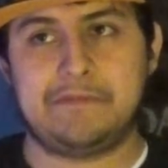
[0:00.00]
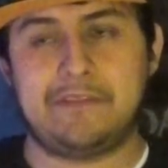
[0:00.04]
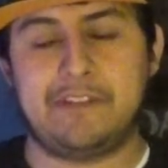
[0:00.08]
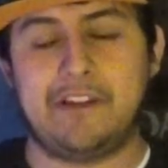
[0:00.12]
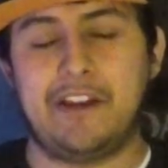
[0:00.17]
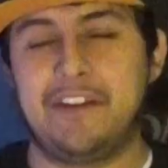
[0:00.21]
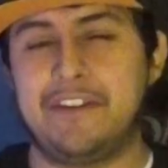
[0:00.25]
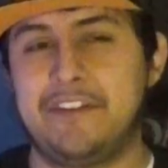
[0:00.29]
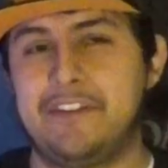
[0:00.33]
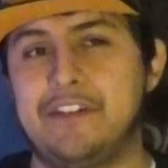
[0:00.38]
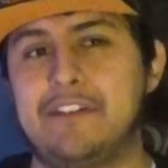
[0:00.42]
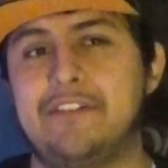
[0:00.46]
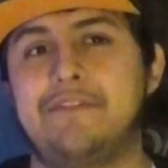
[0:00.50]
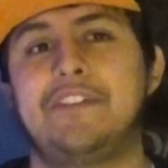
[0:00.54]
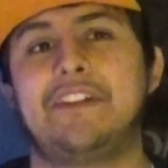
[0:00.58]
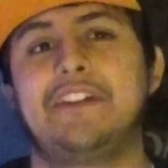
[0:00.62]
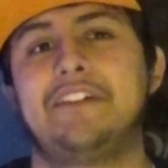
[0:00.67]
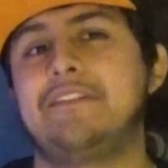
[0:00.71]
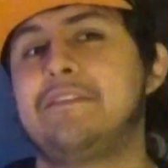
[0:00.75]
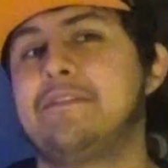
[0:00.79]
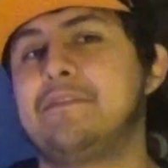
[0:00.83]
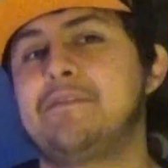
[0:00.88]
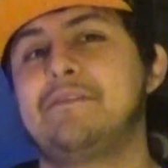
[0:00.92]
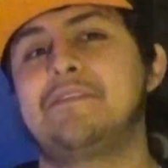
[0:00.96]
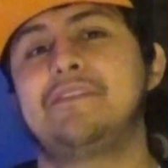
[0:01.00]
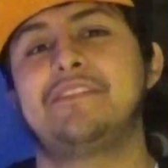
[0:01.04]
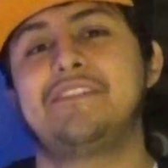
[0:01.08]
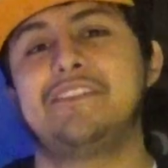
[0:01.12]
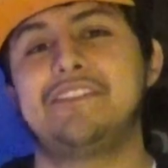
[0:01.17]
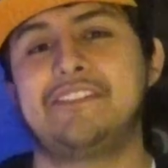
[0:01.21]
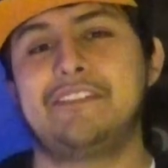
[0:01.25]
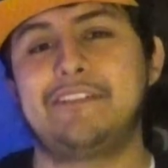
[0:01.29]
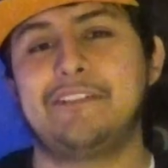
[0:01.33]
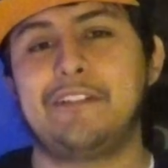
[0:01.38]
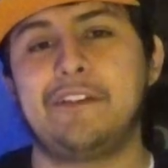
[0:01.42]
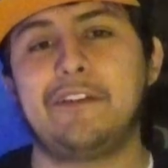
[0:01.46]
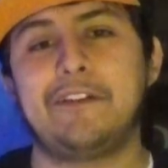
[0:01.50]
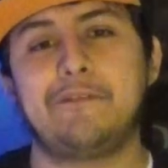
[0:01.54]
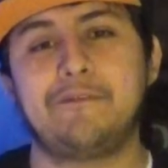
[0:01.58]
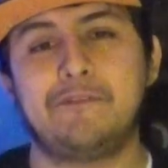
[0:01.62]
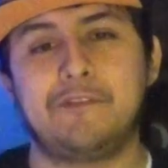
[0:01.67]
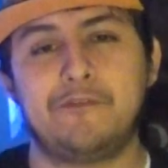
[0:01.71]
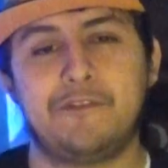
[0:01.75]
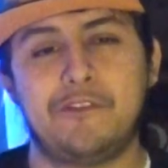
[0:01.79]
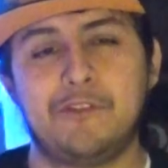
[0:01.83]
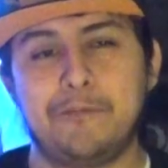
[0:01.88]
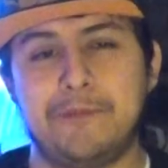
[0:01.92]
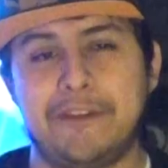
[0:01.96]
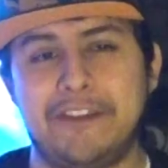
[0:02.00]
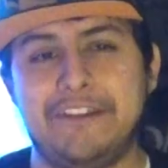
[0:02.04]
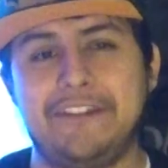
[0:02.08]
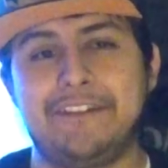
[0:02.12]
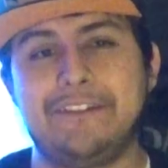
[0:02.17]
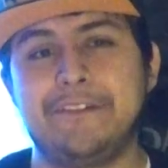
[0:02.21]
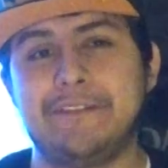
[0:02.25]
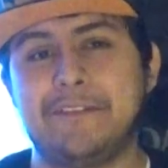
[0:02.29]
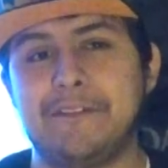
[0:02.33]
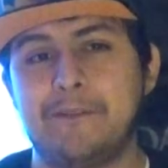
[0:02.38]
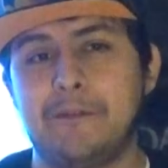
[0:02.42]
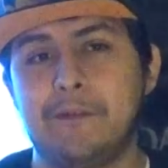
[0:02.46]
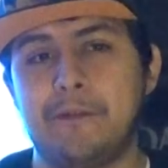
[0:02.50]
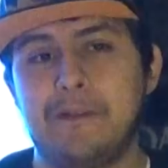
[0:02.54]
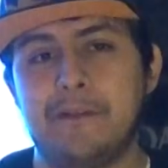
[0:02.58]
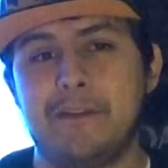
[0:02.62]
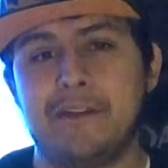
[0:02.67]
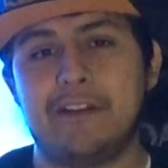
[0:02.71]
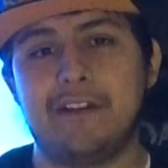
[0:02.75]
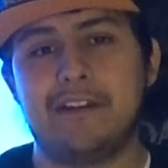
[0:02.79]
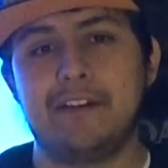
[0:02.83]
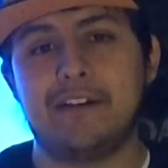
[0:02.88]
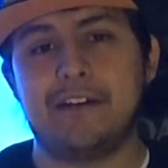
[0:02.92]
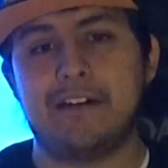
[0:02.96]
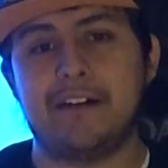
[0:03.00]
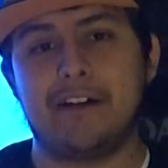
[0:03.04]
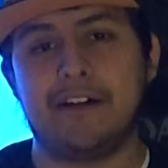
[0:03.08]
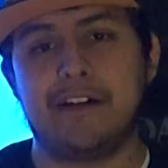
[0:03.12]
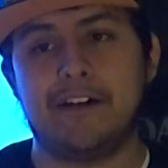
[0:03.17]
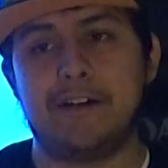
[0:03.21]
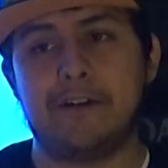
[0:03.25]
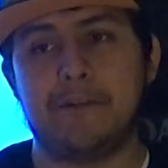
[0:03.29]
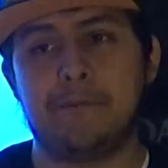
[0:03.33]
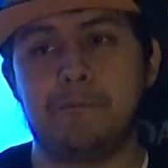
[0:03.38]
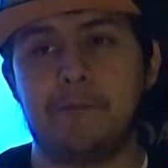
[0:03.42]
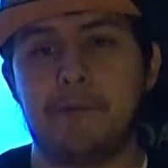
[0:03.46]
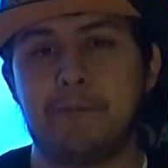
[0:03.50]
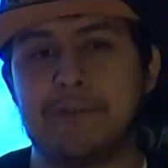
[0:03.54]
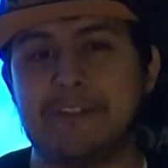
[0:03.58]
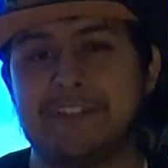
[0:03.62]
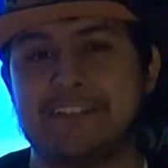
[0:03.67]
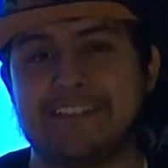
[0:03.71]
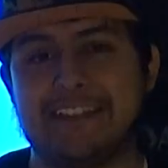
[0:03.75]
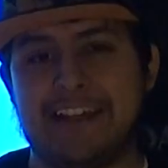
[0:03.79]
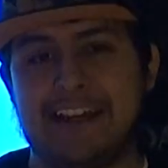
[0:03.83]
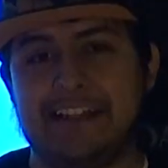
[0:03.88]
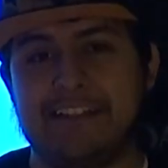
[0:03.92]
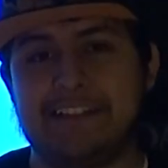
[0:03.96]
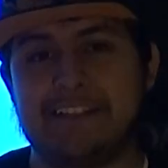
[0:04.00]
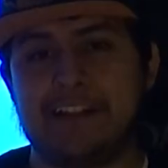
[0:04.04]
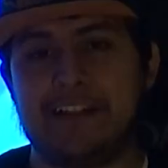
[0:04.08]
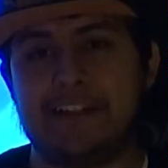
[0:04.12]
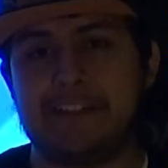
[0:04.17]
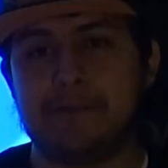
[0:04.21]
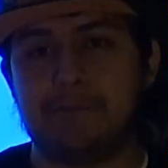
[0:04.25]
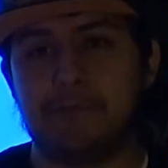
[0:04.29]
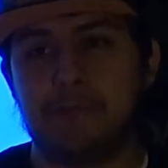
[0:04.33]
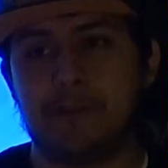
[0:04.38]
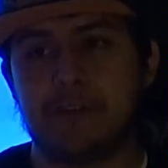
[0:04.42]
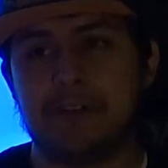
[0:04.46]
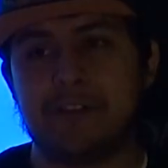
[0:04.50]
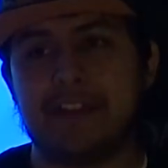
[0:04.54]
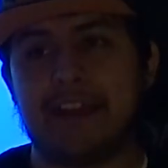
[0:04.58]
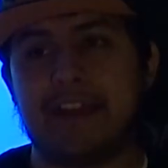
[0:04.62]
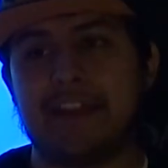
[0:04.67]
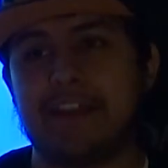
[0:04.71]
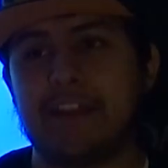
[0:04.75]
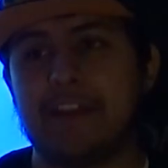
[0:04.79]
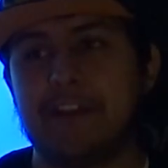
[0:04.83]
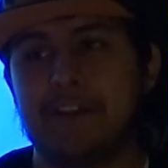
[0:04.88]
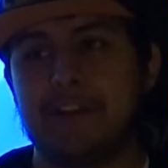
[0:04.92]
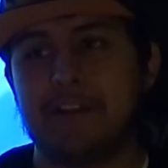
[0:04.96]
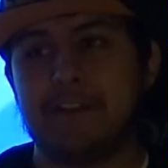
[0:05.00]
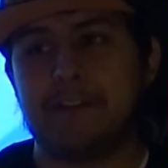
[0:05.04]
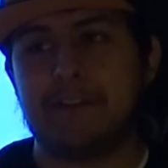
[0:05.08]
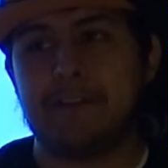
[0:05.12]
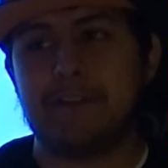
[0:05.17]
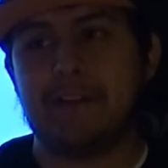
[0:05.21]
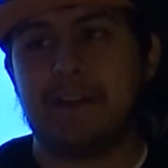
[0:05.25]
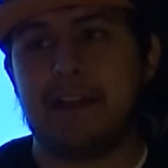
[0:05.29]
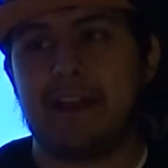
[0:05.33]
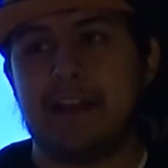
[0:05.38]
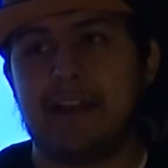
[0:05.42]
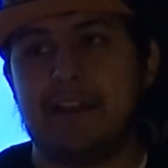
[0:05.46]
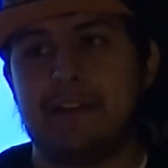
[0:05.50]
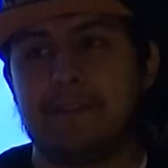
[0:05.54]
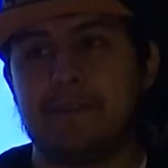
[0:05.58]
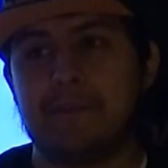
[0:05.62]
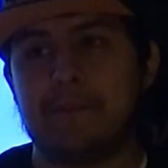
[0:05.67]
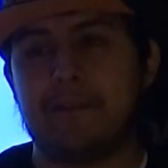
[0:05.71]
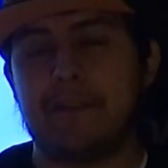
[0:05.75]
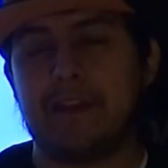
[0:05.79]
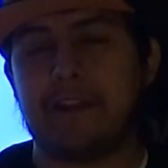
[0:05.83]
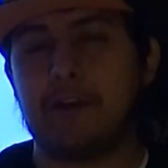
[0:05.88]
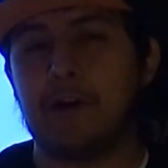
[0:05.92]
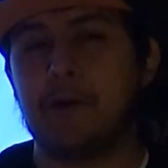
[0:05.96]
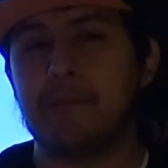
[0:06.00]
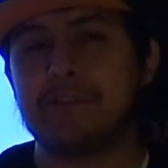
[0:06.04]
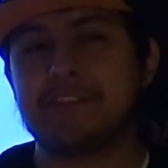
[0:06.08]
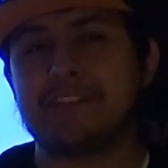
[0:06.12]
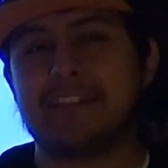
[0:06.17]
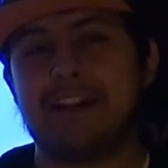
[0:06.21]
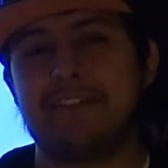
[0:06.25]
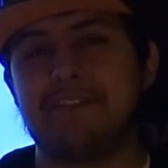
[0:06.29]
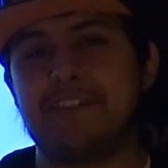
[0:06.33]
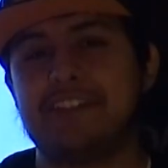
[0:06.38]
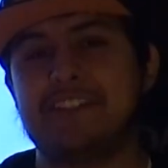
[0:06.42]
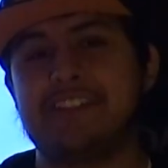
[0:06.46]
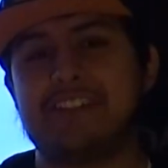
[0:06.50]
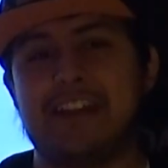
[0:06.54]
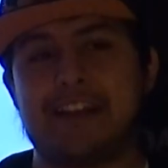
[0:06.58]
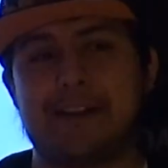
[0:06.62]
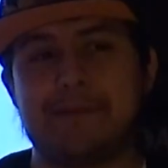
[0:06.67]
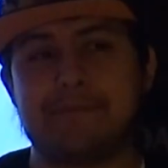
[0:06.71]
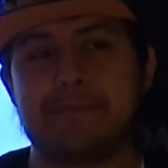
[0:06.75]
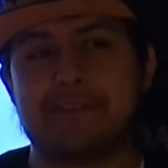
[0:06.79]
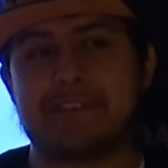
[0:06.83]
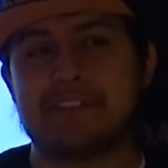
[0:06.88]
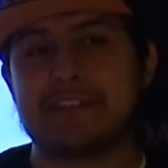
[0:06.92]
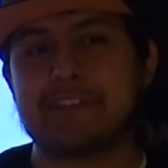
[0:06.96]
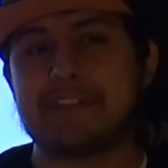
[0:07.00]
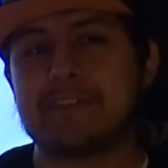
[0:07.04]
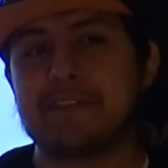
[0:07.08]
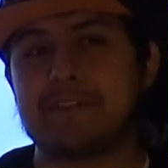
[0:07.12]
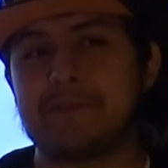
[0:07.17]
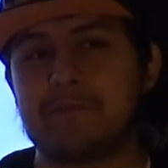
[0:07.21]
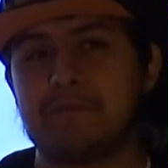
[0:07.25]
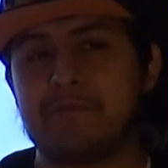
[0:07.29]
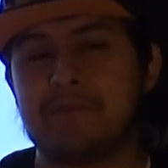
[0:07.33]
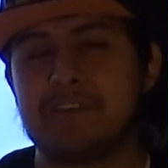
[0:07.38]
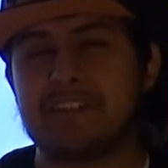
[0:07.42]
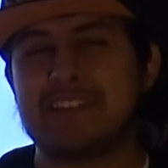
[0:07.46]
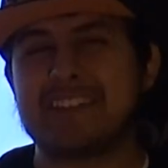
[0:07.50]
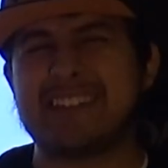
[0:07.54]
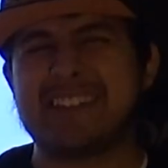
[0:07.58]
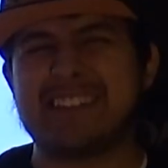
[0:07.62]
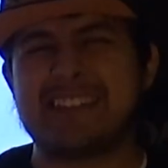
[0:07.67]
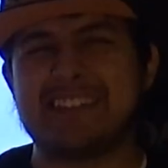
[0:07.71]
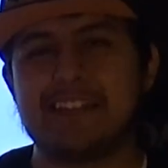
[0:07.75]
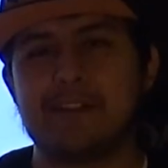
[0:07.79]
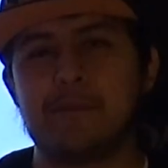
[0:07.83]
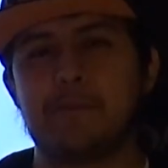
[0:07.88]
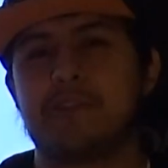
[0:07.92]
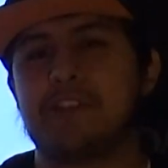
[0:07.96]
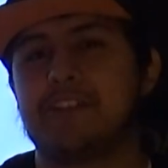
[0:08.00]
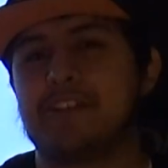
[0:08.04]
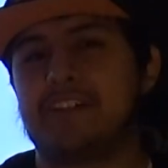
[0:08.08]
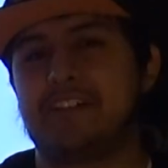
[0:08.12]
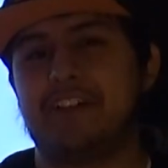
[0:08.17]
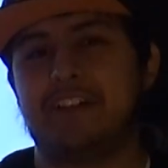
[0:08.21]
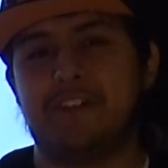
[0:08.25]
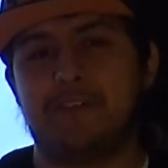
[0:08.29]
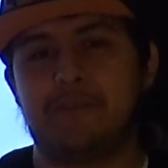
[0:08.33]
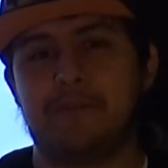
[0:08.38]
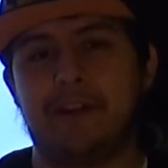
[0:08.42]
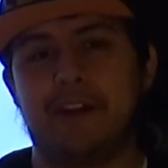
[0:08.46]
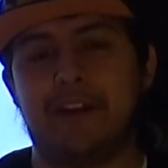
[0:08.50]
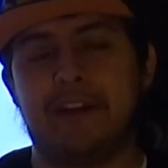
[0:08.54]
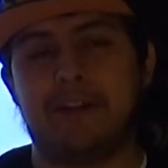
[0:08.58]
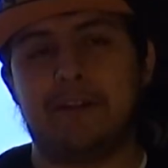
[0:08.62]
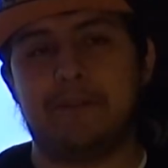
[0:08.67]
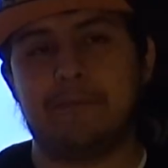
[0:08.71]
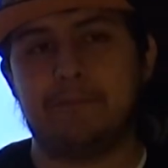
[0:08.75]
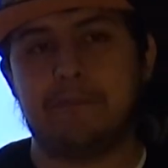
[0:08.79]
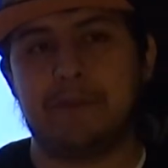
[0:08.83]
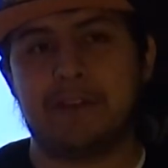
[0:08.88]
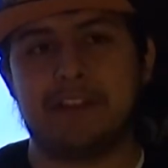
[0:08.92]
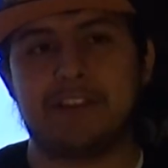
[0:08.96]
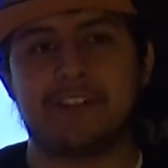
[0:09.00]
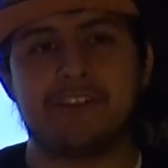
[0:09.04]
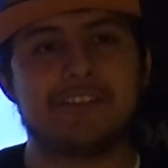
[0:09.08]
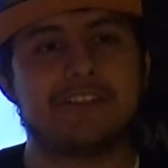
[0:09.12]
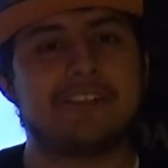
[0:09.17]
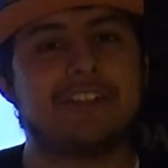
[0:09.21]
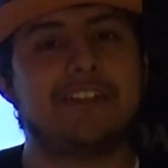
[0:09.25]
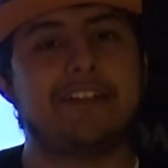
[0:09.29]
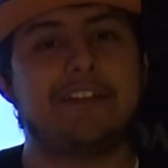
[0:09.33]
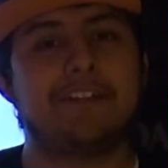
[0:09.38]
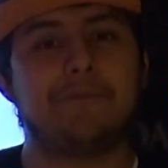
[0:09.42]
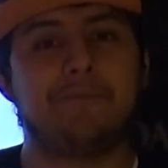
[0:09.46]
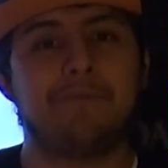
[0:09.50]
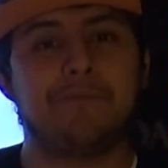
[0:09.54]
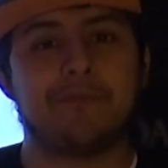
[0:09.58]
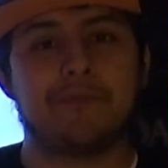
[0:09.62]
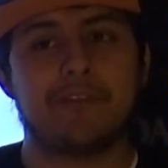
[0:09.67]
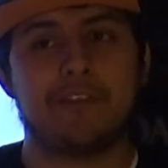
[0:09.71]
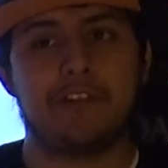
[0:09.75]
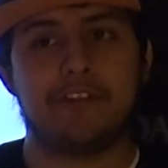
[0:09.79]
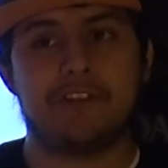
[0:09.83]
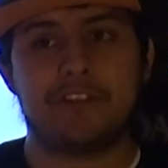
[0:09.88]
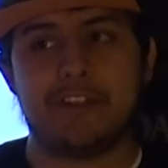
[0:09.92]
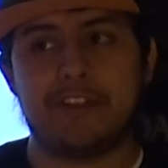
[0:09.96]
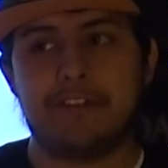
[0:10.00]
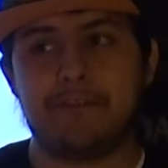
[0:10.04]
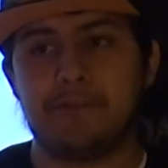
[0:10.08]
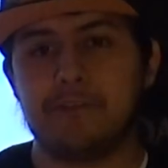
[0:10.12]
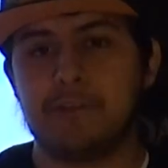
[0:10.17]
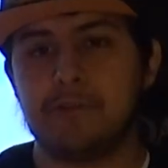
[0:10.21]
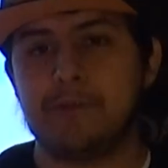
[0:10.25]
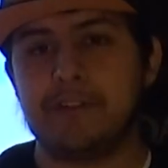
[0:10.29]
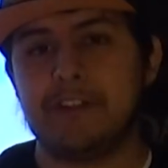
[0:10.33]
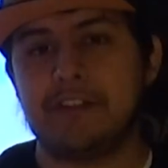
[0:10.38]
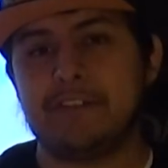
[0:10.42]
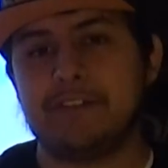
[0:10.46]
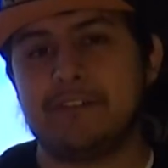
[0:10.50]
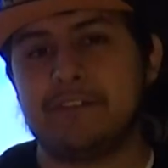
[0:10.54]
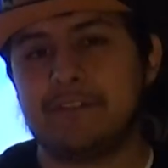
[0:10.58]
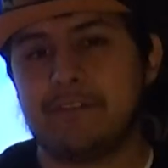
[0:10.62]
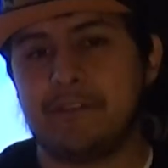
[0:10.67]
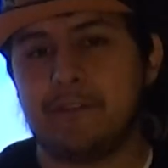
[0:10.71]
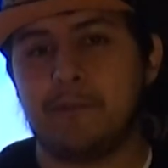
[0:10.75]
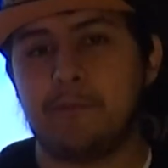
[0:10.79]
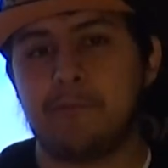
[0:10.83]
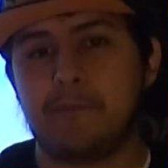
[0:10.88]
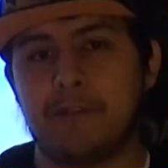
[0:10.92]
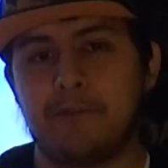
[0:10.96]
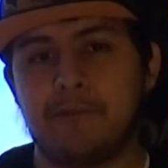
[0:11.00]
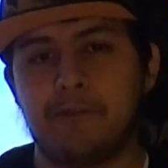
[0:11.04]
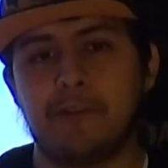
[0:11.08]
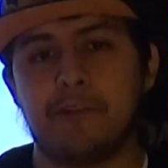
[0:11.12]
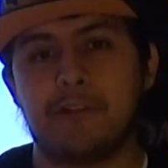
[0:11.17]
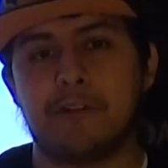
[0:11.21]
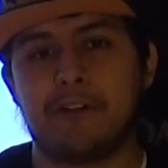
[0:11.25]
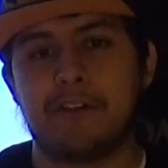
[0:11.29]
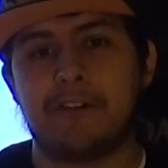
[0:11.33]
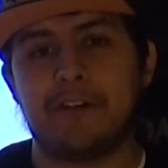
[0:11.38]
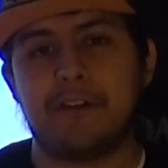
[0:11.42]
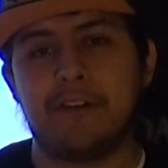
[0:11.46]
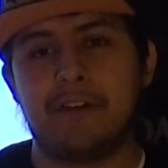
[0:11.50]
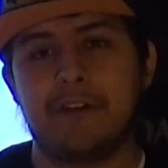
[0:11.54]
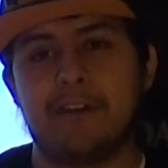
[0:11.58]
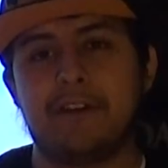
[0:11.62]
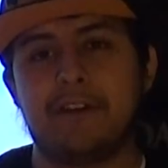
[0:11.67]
unnerving to me. Uh, but besides that, it's more like like almost every gem's similar in a way because you see you see ruby before,